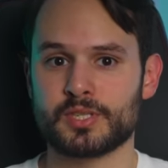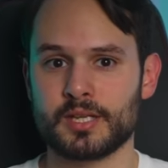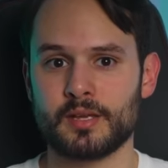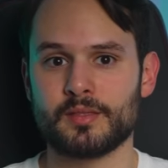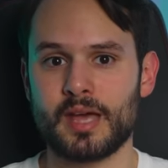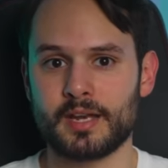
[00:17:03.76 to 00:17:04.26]
just
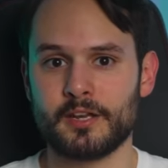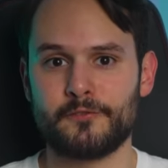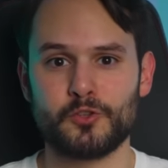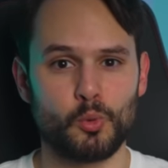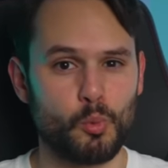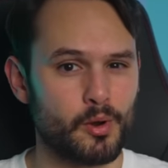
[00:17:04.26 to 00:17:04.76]
saying that
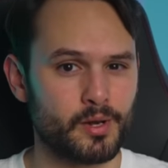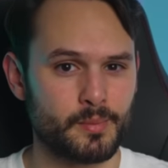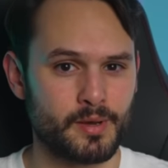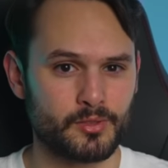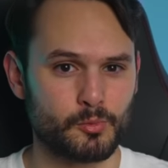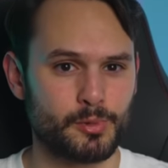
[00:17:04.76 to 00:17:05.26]
if you're worried
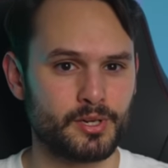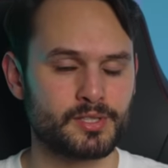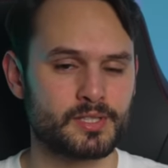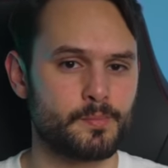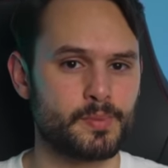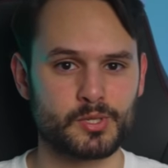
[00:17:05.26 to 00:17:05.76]
about the weird
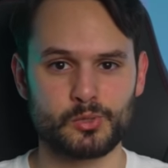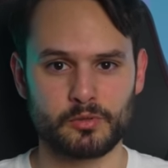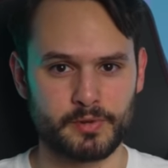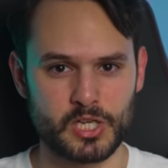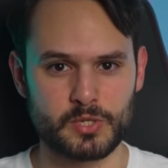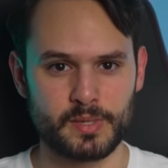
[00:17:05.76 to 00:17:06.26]

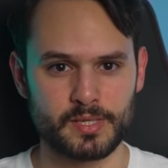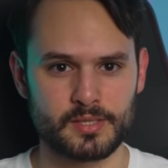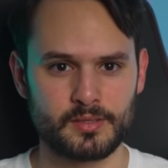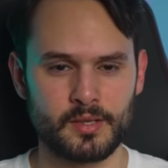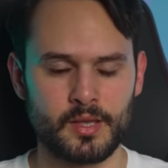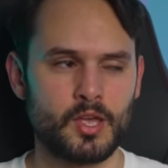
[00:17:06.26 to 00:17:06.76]
subpixel arrangement,
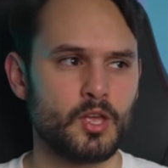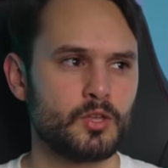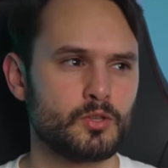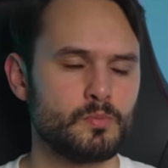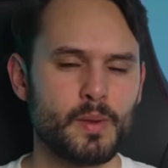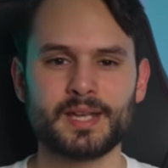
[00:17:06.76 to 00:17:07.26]

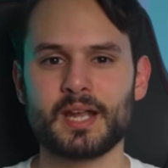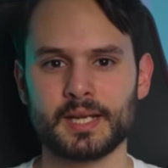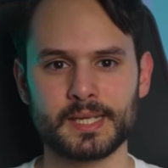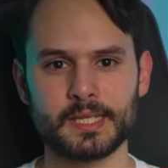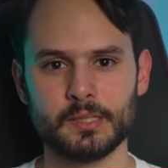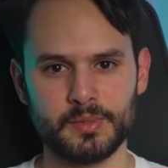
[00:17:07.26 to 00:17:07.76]
you might
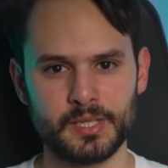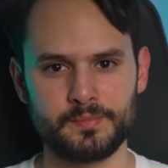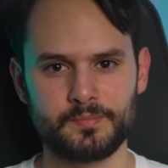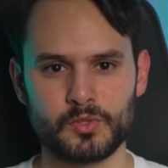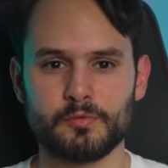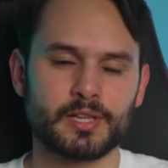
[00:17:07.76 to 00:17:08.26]
not need to be.
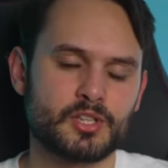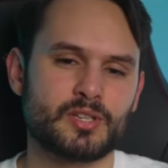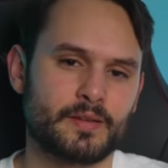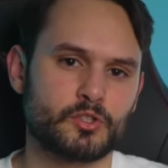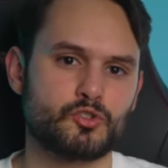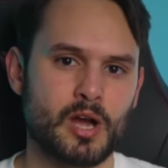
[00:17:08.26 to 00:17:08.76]
You really just
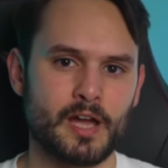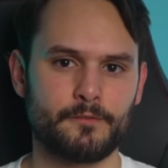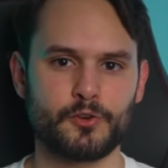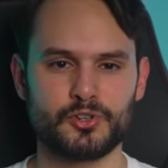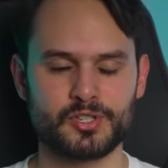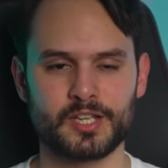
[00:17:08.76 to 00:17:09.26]
have to try it
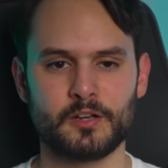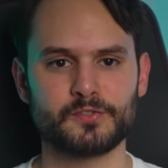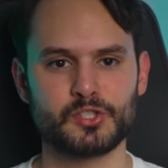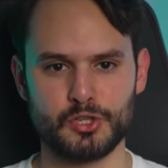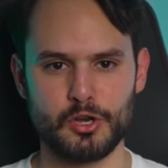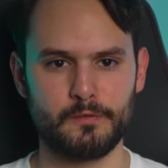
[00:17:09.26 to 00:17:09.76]
for yourself
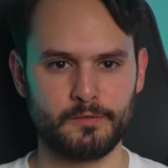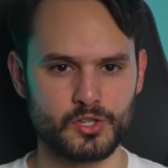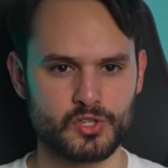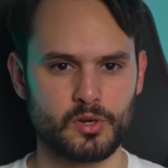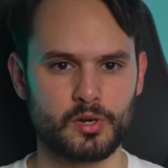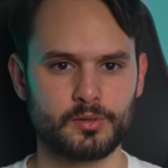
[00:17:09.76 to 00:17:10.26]
to know for
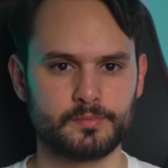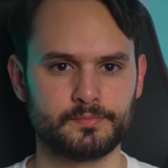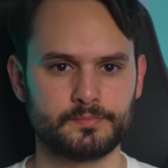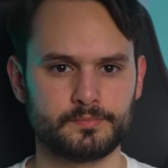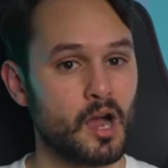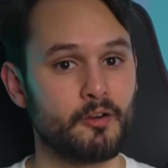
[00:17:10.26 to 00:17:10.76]
sure.
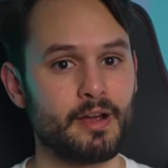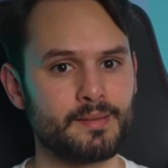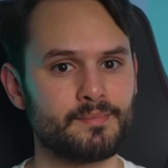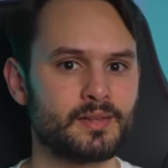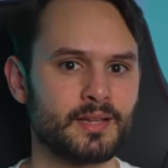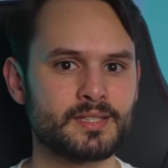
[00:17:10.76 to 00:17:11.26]
All right,
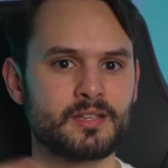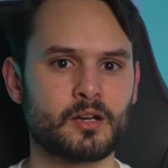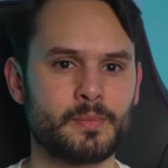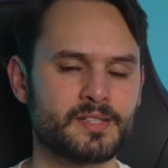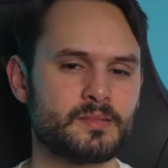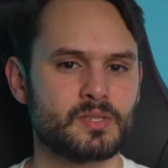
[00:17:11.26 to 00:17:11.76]
let's talk
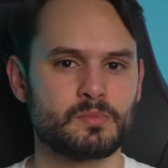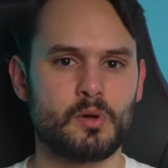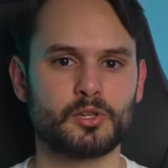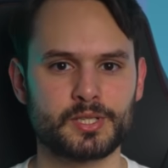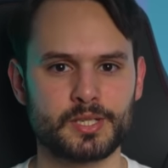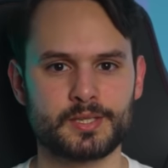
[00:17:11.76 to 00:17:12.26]
about some
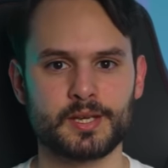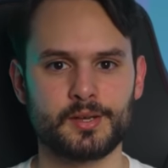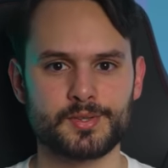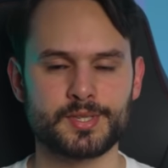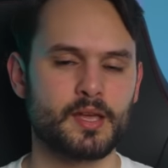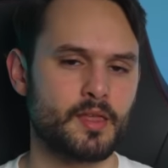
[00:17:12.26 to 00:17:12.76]
smaller
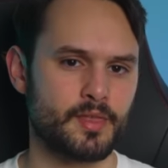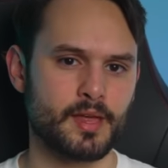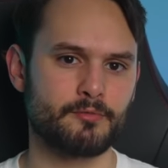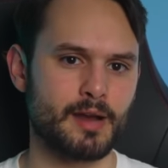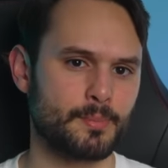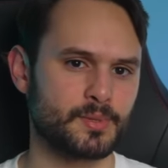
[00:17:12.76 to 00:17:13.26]
details,
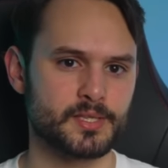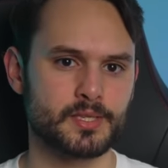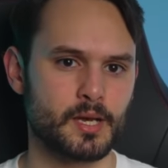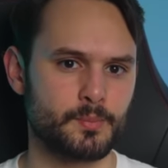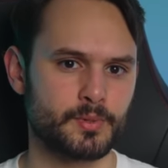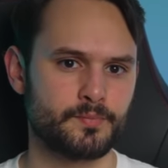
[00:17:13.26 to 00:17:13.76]
then wrap this
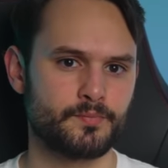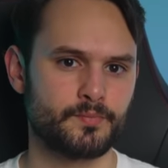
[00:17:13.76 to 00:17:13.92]
up.